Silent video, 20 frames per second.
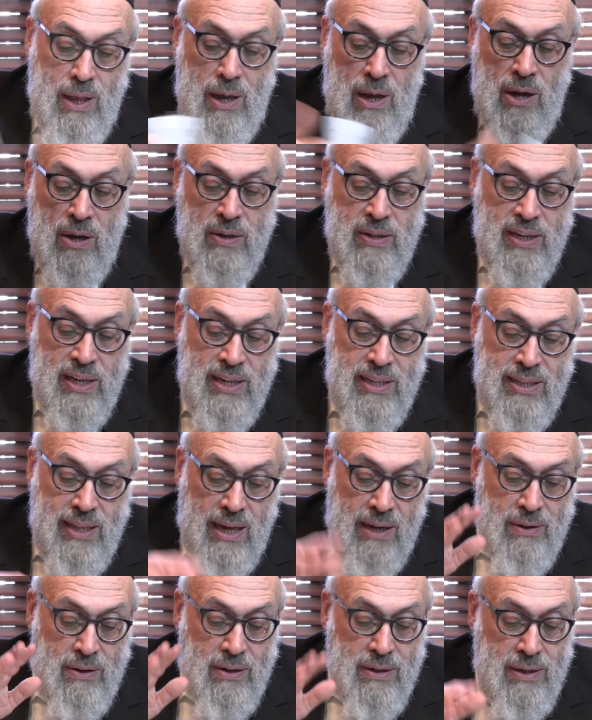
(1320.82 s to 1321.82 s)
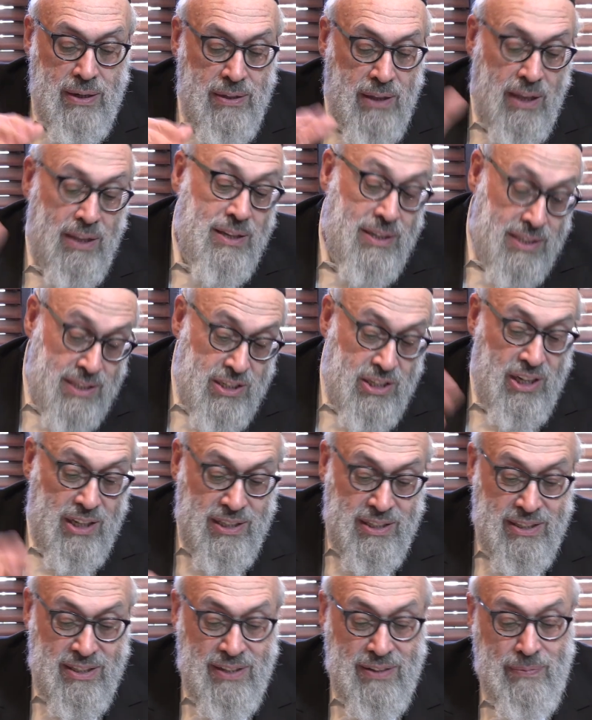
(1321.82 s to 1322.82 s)
Okay, now another
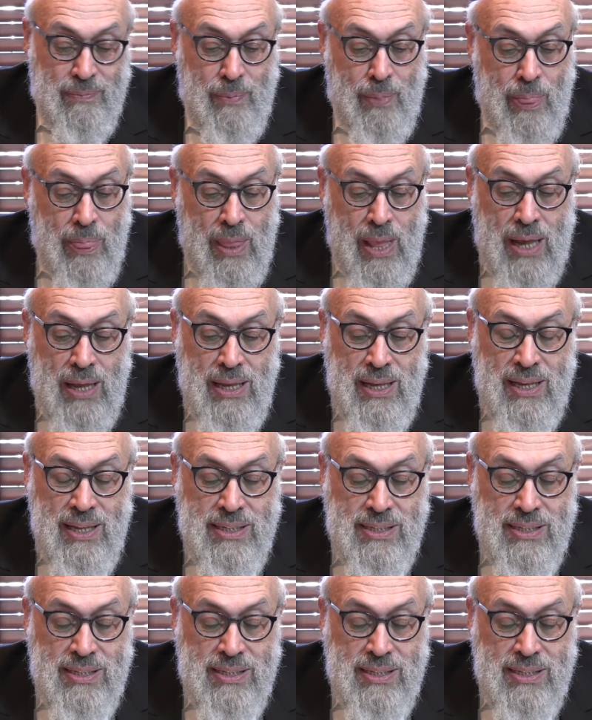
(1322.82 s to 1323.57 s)
suggestion. It